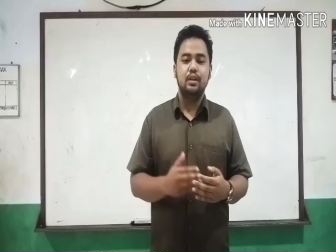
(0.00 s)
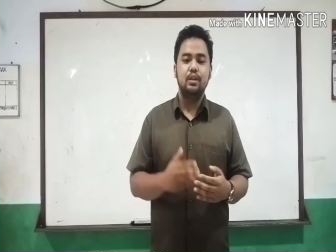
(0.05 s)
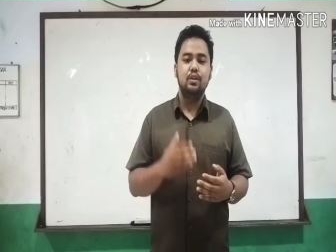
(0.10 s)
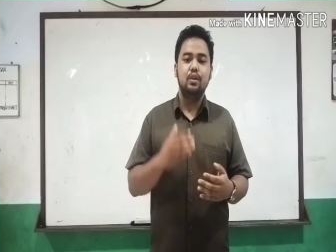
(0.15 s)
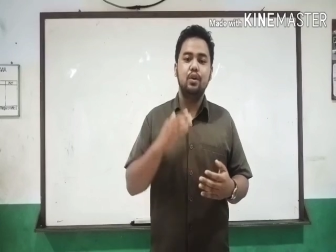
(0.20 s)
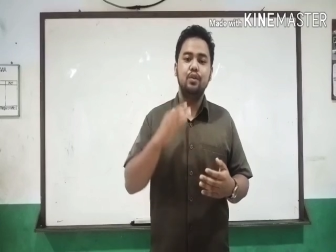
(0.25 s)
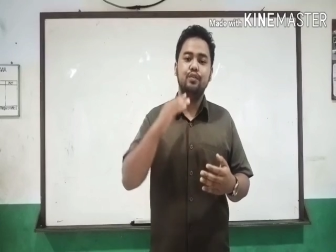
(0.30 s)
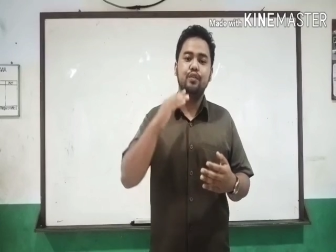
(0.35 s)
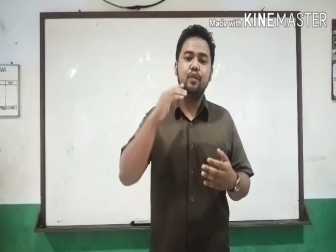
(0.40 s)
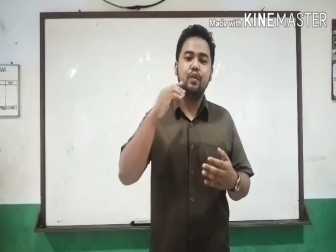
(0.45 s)

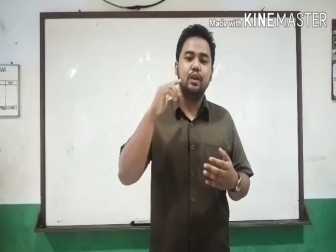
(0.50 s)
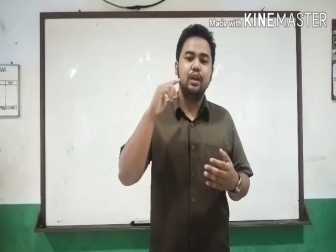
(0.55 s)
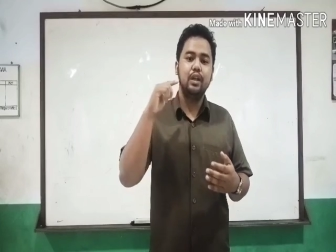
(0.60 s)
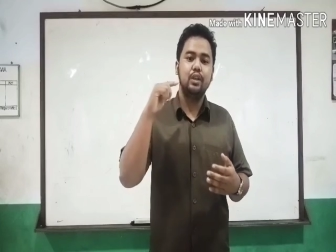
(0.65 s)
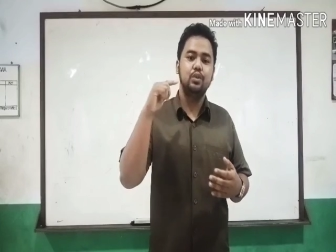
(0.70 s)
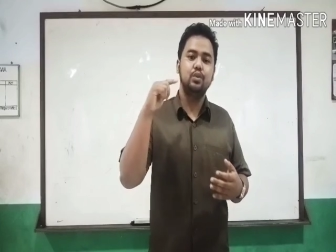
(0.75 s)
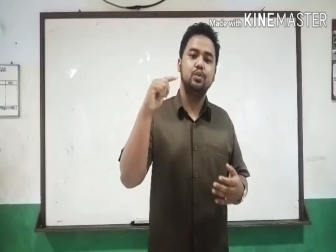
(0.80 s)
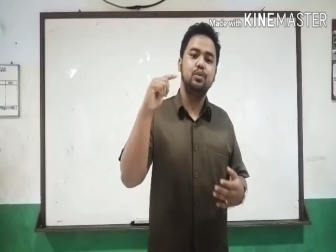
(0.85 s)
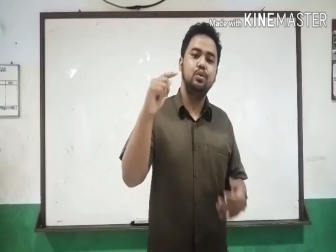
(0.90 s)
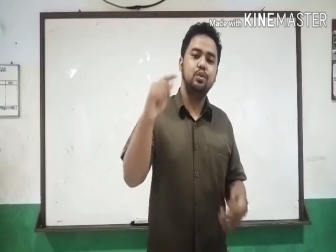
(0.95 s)
Don't
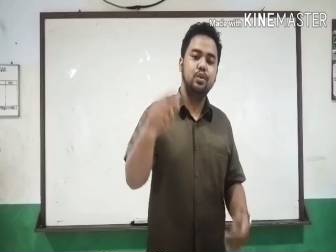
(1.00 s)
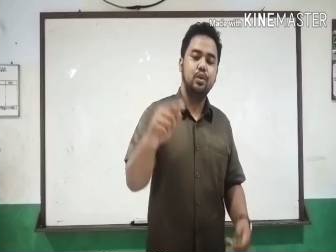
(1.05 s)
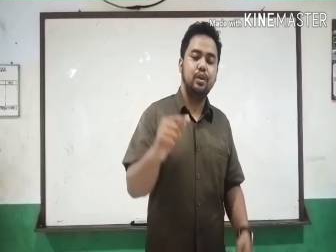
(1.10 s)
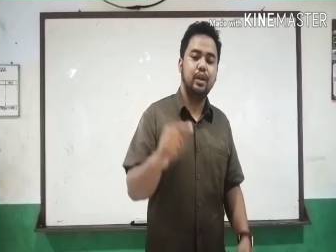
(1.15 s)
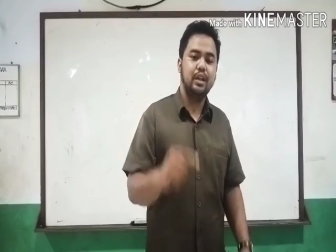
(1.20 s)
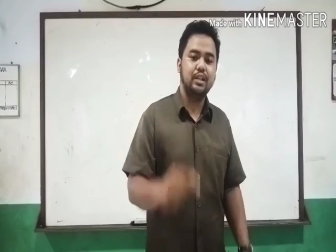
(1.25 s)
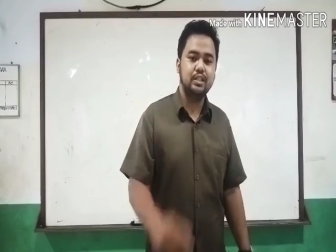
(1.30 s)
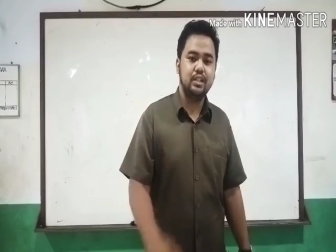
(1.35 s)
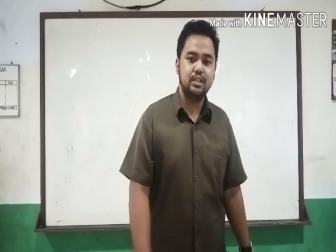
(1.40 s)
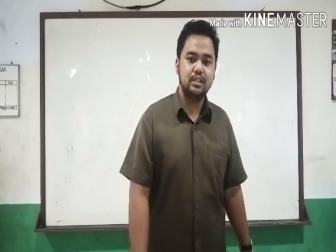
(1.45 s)
forget to do your
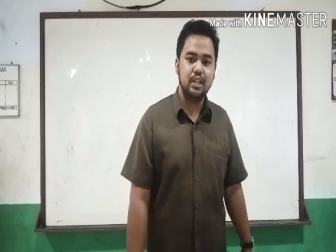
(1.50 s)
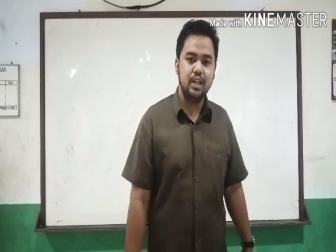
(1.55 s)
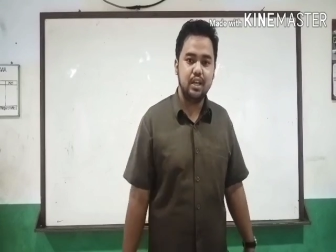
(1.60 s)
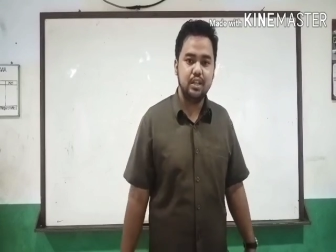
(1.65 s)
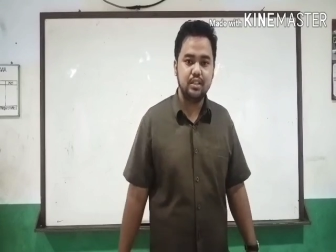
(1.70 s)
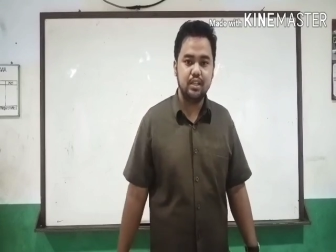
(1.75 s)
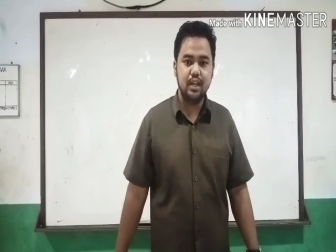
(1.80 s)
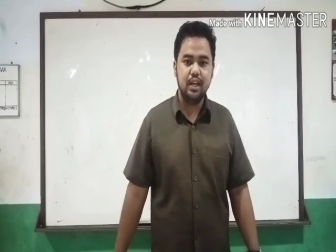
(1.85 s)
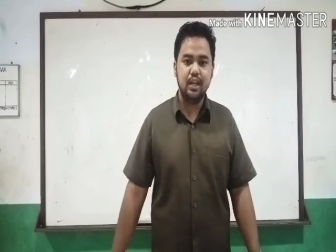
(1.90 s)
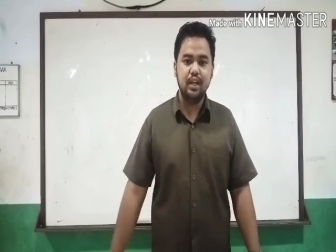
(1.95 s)

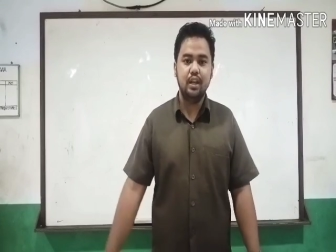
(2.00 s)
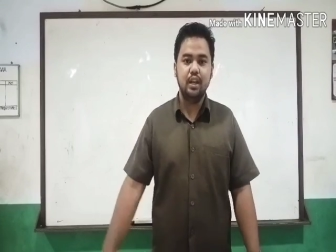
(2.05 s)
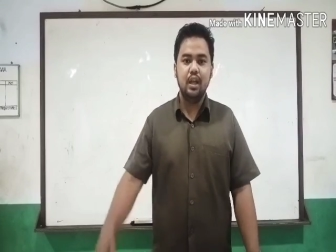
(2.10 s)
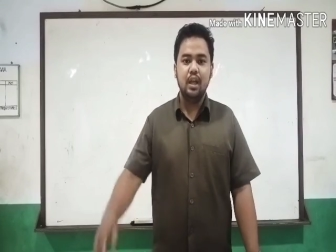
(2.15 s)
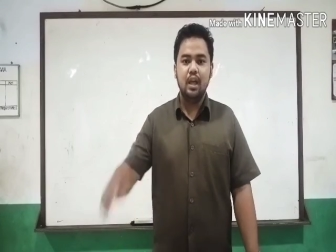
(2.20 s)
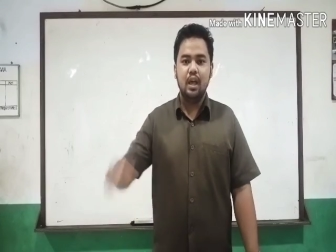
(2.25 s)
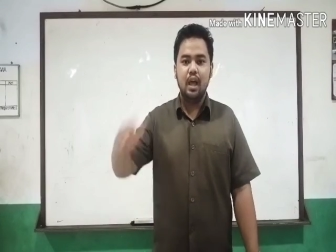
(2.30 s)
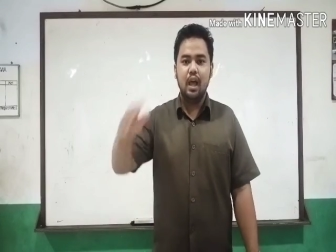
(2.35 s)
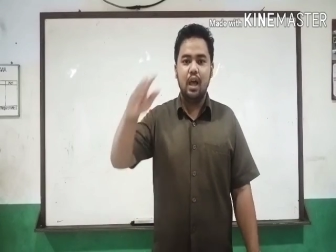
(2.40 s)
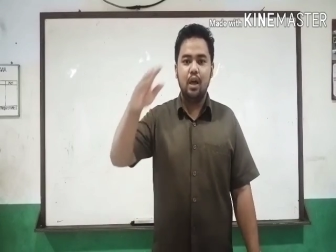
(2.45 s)
exercise and
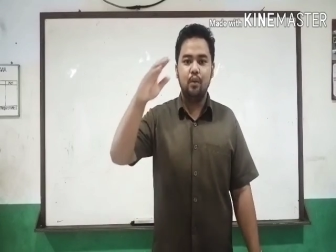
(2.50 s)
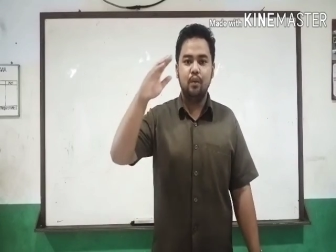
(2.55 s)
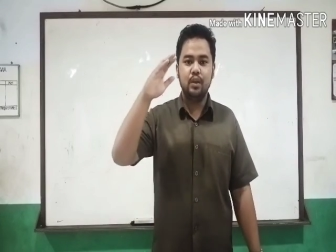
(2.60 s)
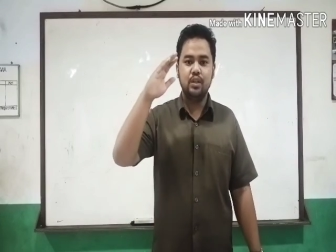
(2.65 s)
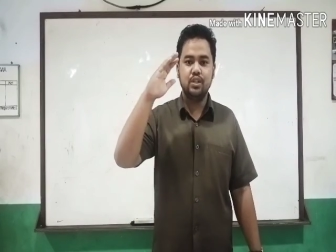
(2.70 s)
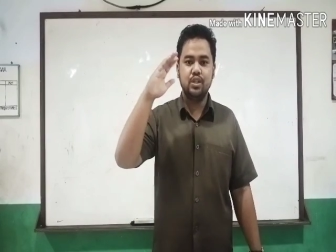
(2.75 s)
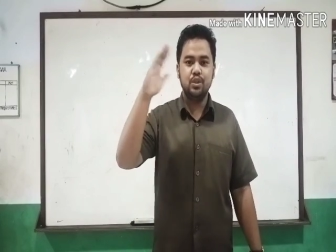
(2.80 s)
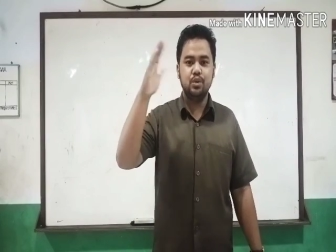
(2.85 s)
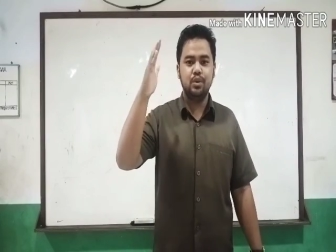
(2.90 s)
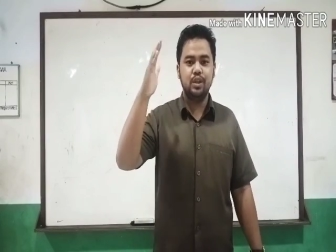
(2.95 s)
I will
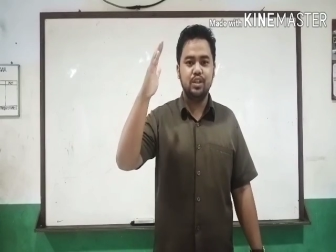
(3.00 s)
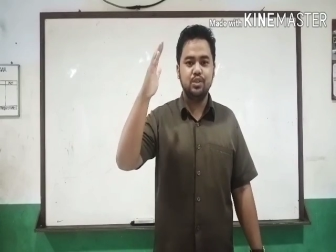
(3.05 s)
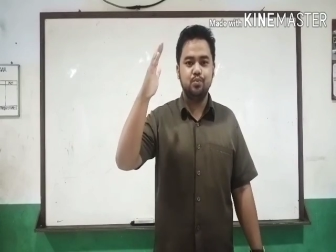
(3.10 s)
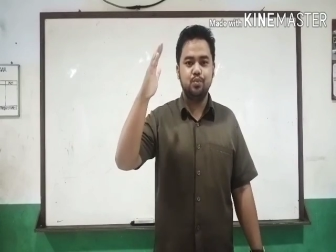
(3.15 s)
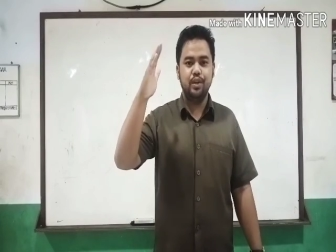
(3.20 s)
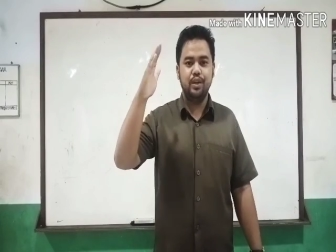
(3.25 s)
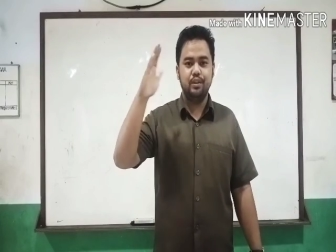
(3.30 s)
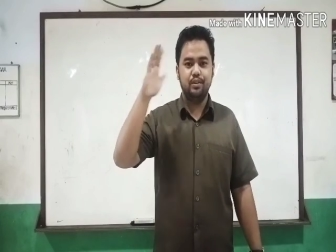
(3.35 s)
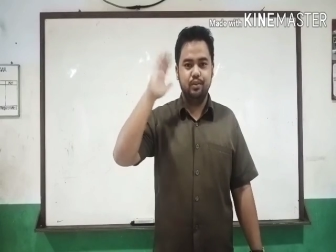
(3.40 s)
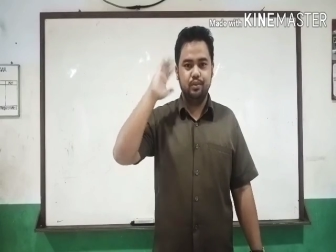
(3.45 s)
see you next
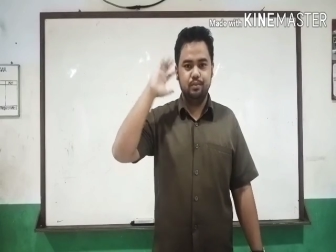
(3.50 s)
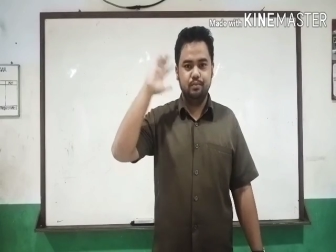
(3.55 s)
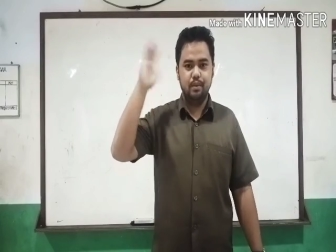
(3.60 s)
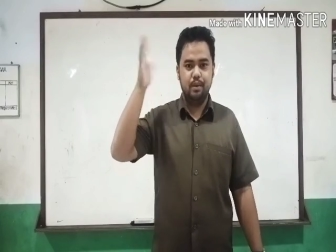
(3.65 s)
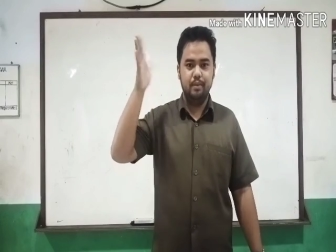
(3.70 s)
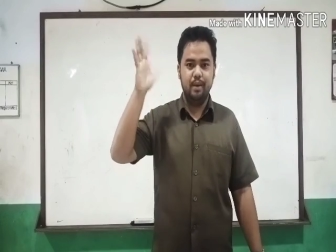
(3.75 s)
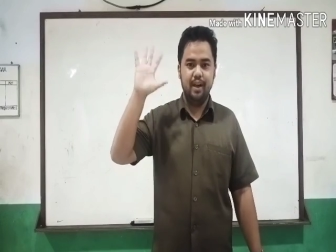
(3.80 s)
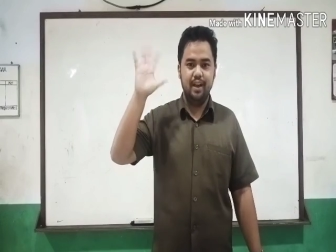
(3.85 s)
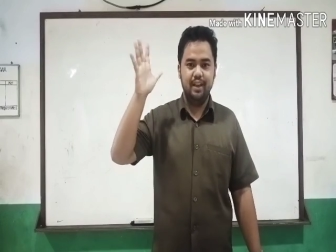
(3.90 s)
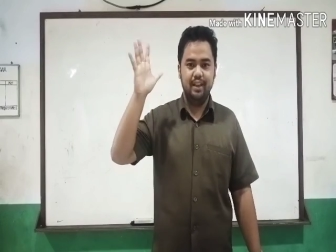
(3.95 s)
week.
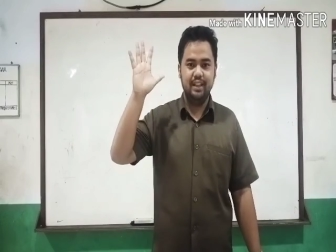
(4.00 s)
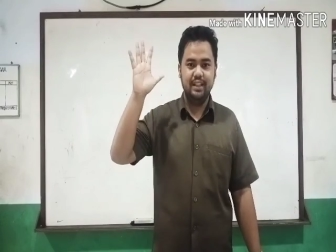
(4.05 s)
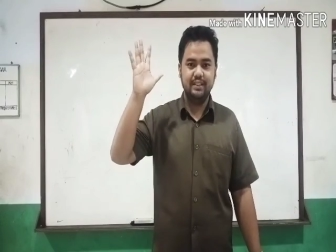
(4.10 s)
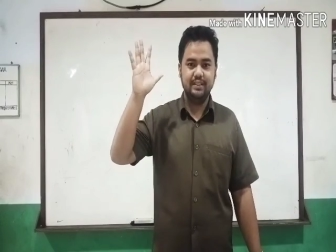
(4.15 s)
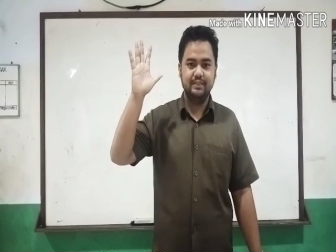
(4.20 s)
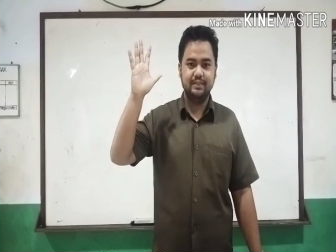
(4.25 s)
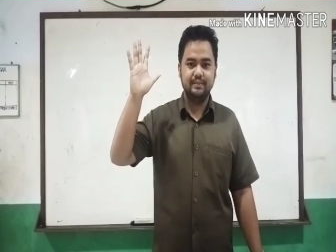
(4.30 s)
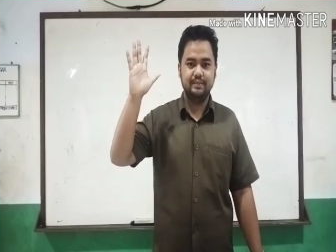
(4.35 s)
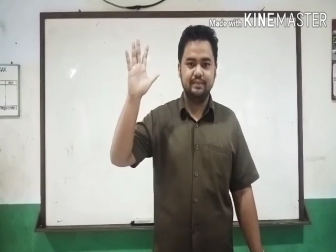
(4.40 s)
Bye-bye.